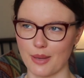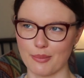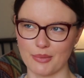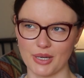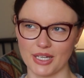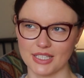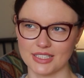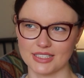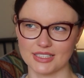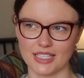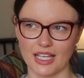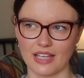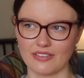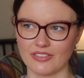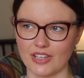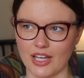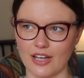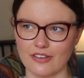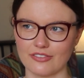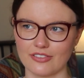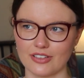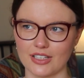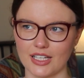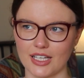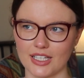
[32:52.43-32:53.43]
I might save
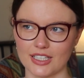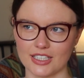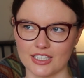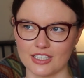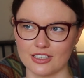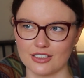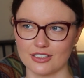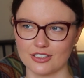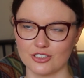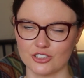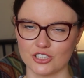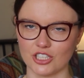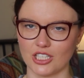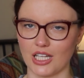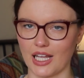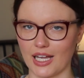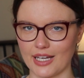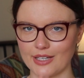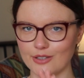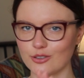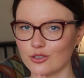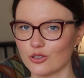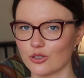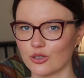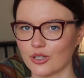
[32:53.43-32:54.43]
that for like
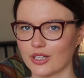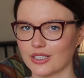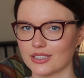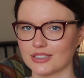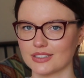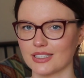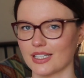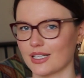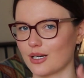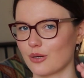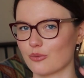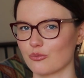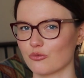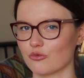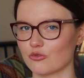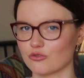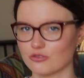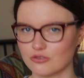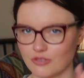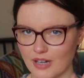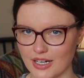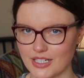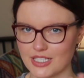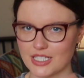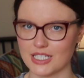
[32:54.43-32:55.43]
July, August, and I'm
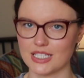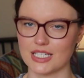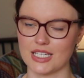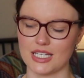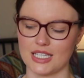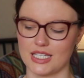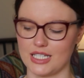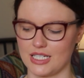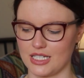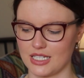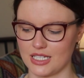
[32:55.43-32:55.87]
ready